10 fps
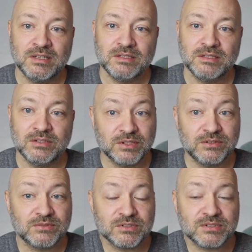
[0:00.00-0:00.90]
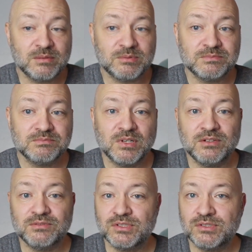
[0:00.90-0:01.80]
He created the first couple and
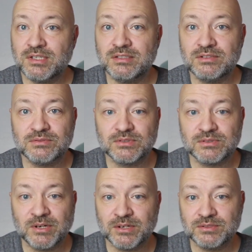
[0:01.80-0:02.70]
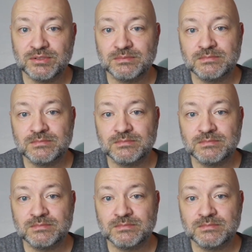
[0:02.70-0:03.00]
officiated the first marriage.